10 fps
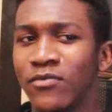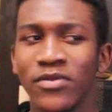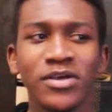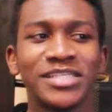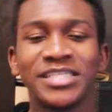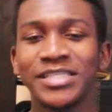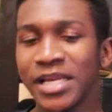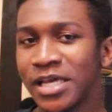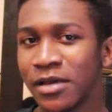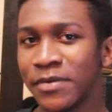Whether it's
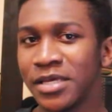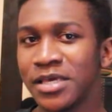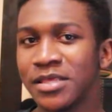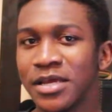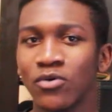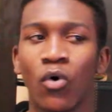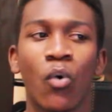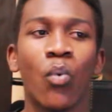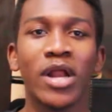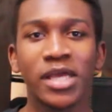10 gigabit Ethernet or
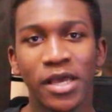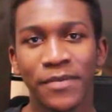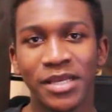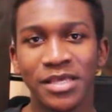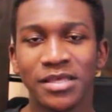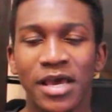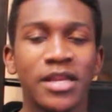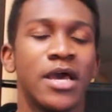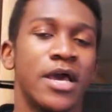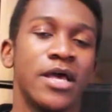1 gigabit Ethernet,
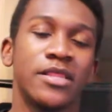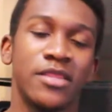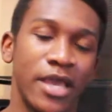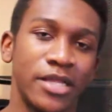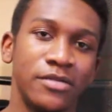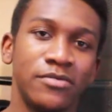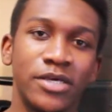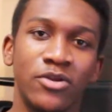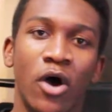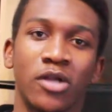they
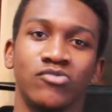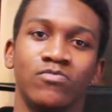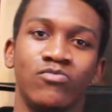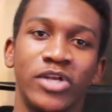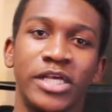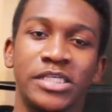did not really